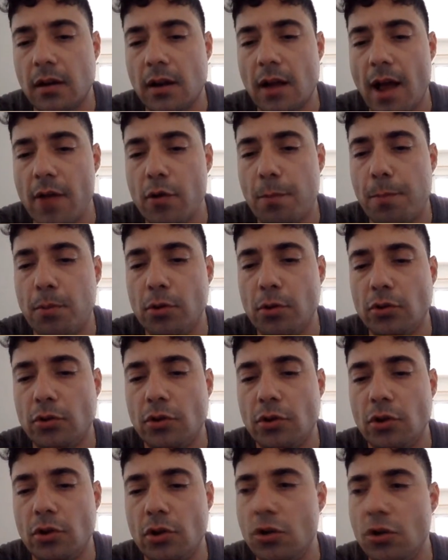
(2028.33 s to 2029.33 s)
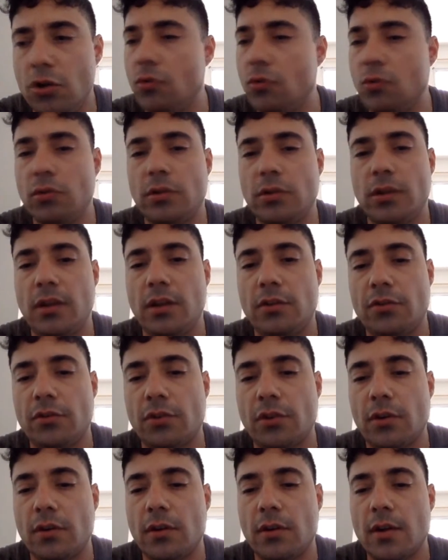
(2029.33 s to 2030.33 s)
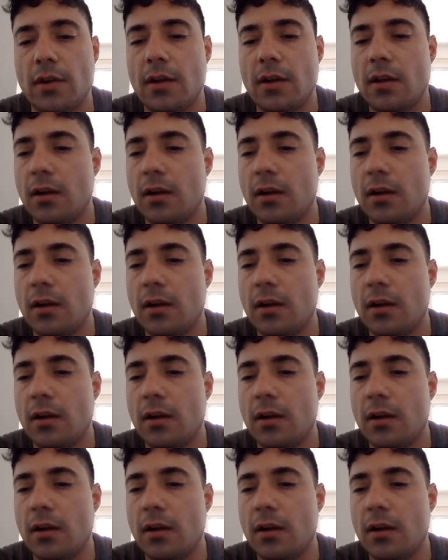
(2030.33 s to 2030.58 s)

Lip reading: I will put to you, teacher.